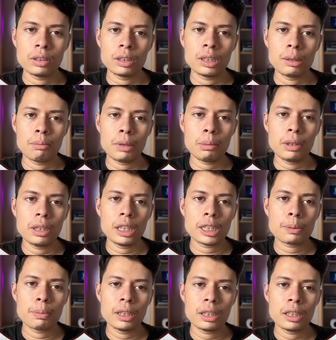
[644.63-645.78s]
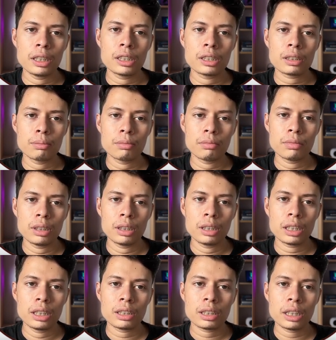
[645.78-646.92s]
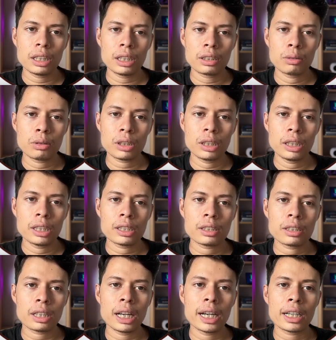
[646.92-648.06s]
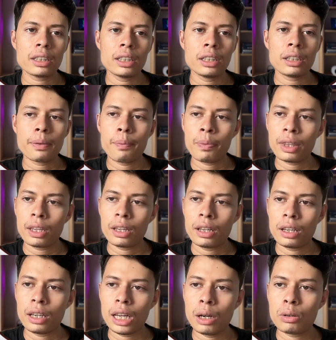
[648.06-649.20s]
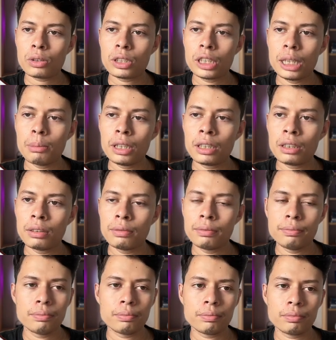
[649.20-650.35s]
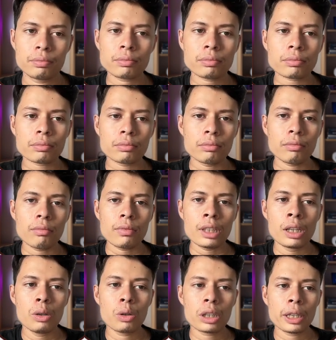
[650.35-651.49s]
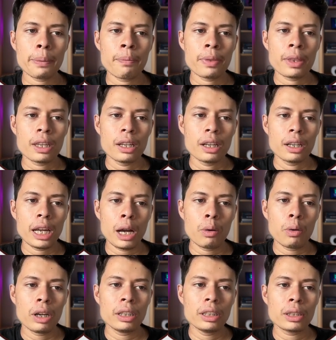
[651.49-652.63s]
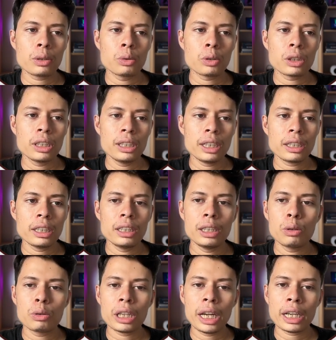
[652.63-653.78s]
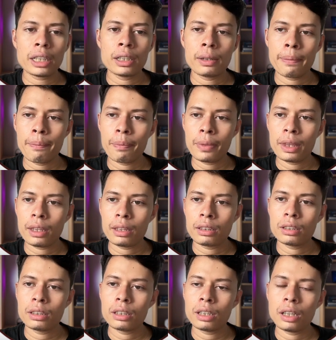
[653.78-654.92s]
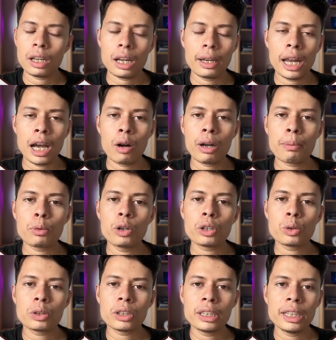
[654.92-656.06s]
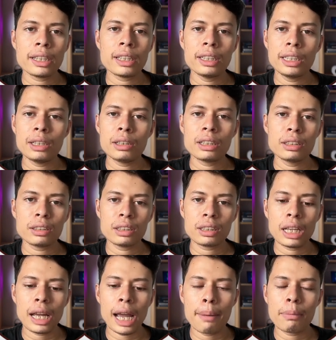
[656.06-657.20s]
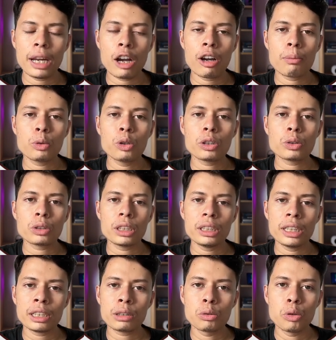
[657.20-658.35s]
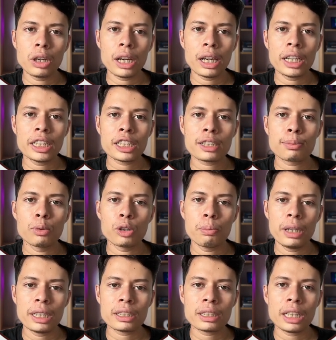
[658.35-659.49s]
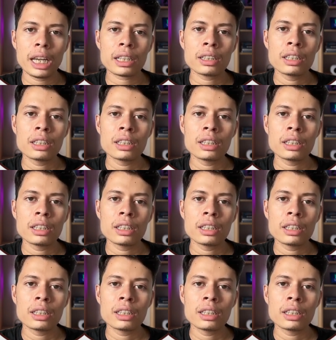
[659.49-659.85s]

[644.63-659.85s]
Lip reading: Maybe the spelling is incorrect. Okay, let's correct it. Now save it. Okay, now I need to create a new tag. Now I'm going to create a Google Analytics 4 base tag